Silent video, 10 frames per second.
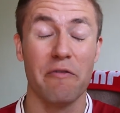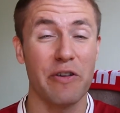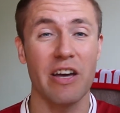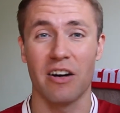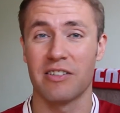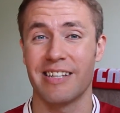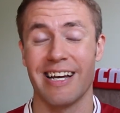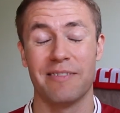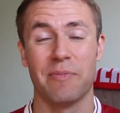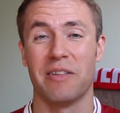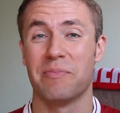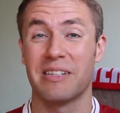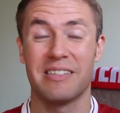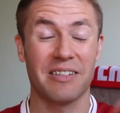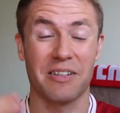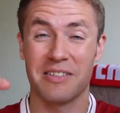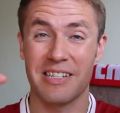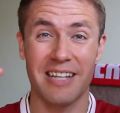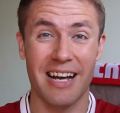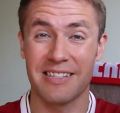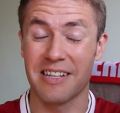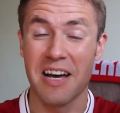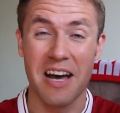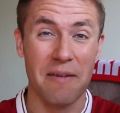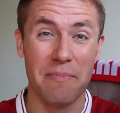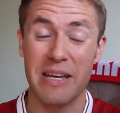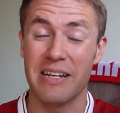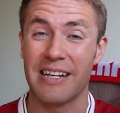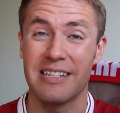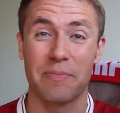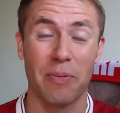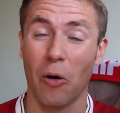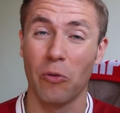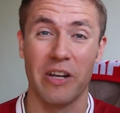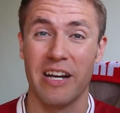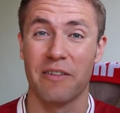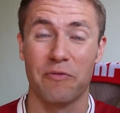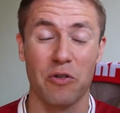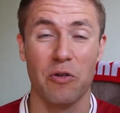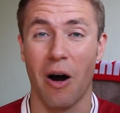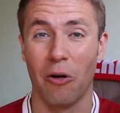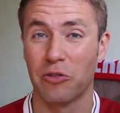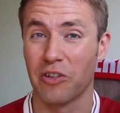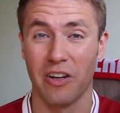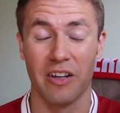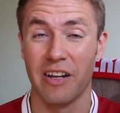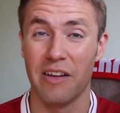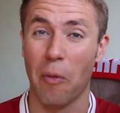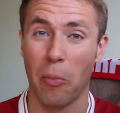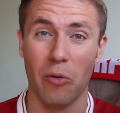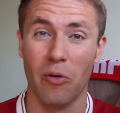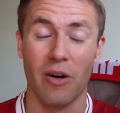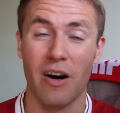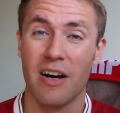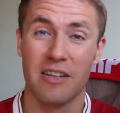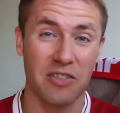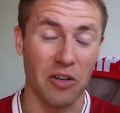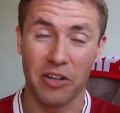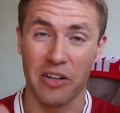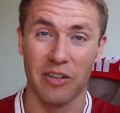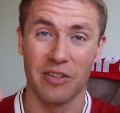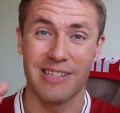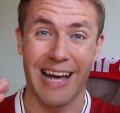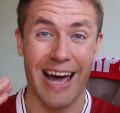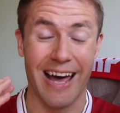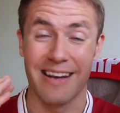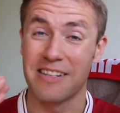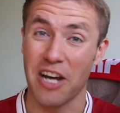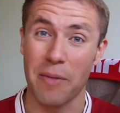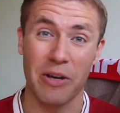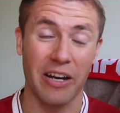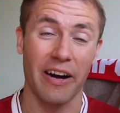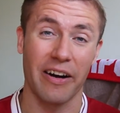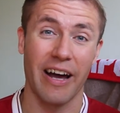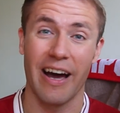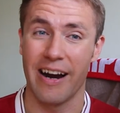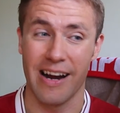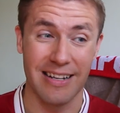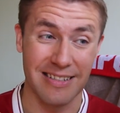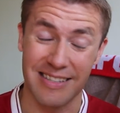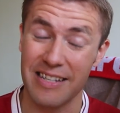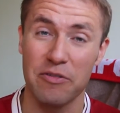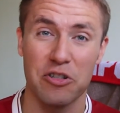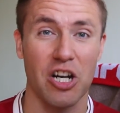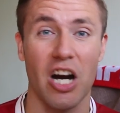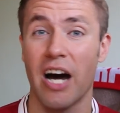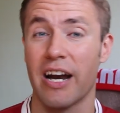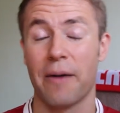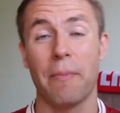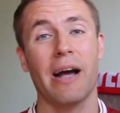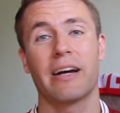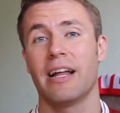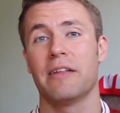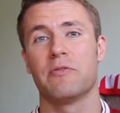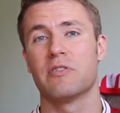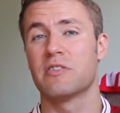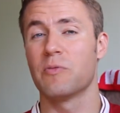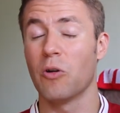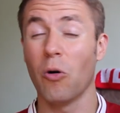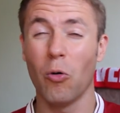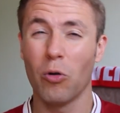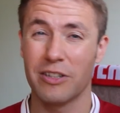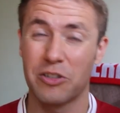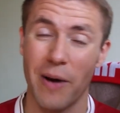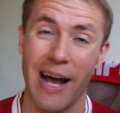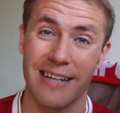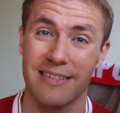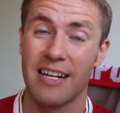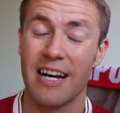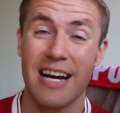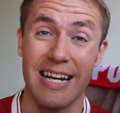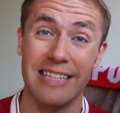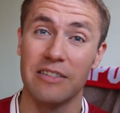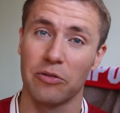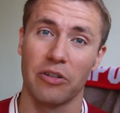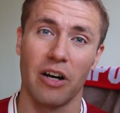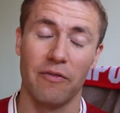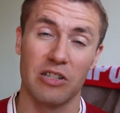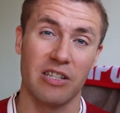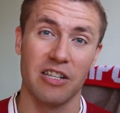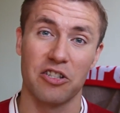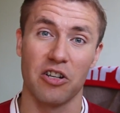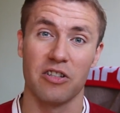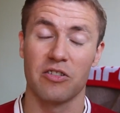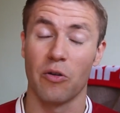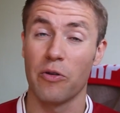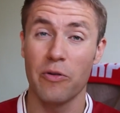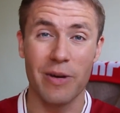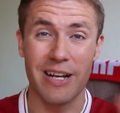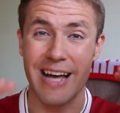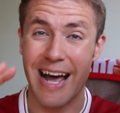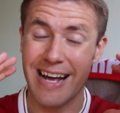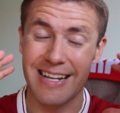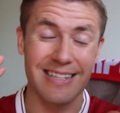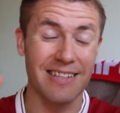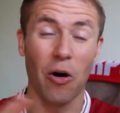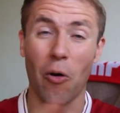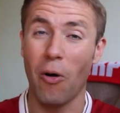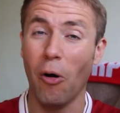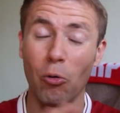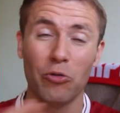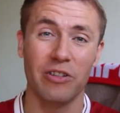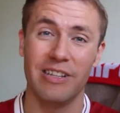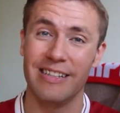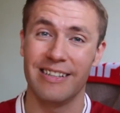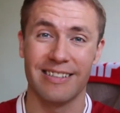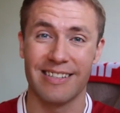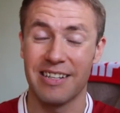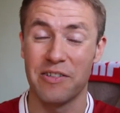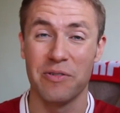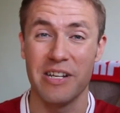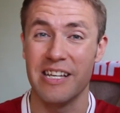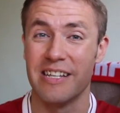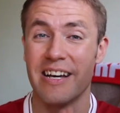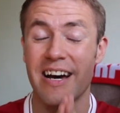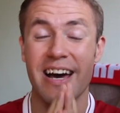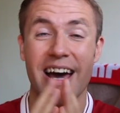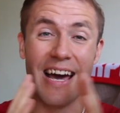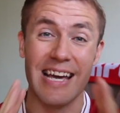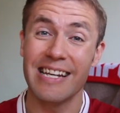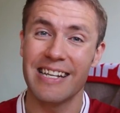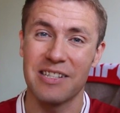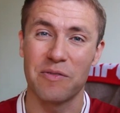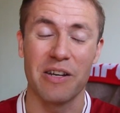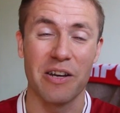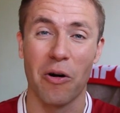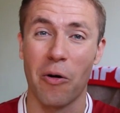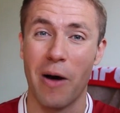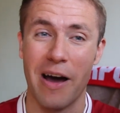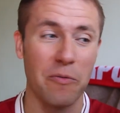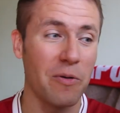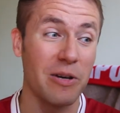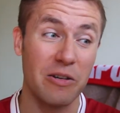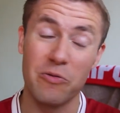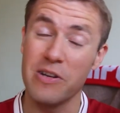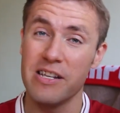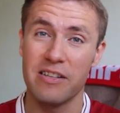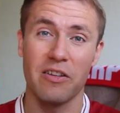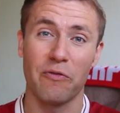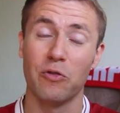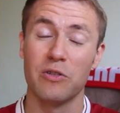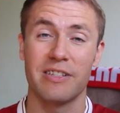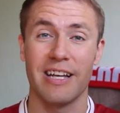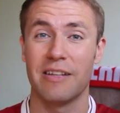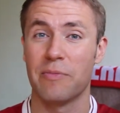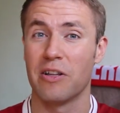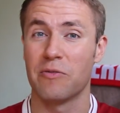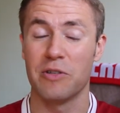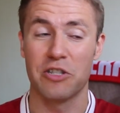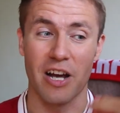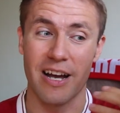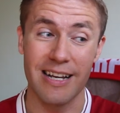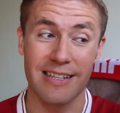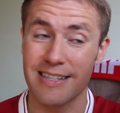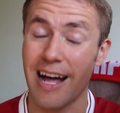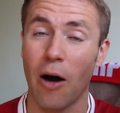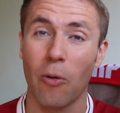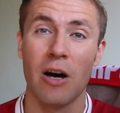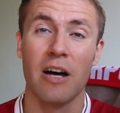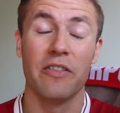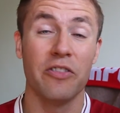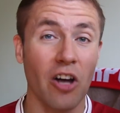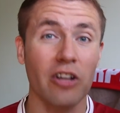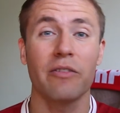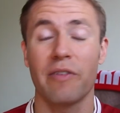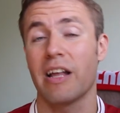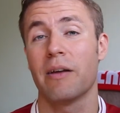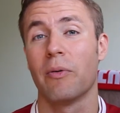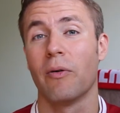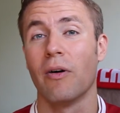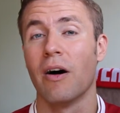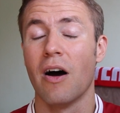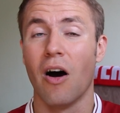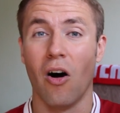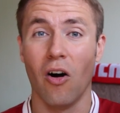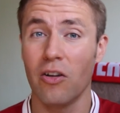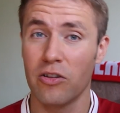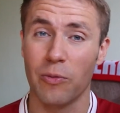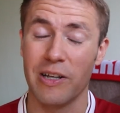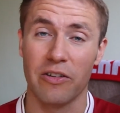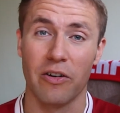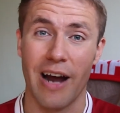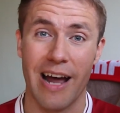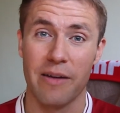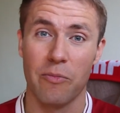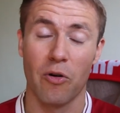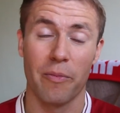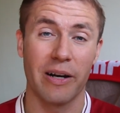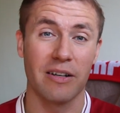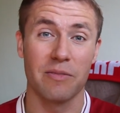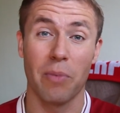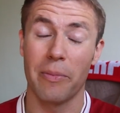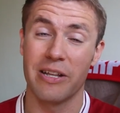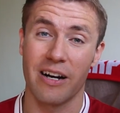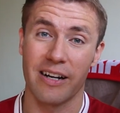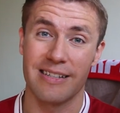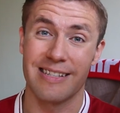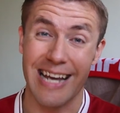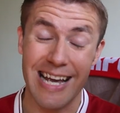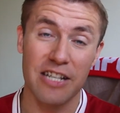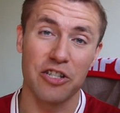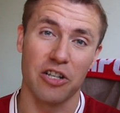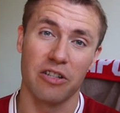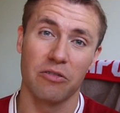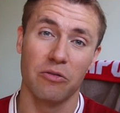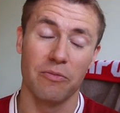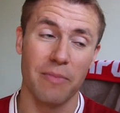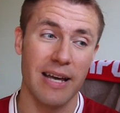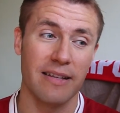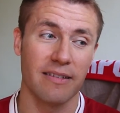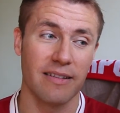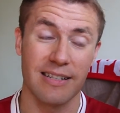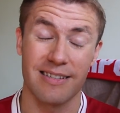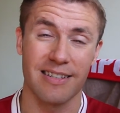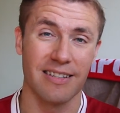via a statement, because it has been exploding throughout the Liverpool circles, and Jamie Carragher, Steven Gerrard and Michael Edwards were all dragged into the conversation. So you will know all the details that you need in this video, and we will read the full statement, which is now not available on Twitter anymore because Bobby Duncan's agent, who made this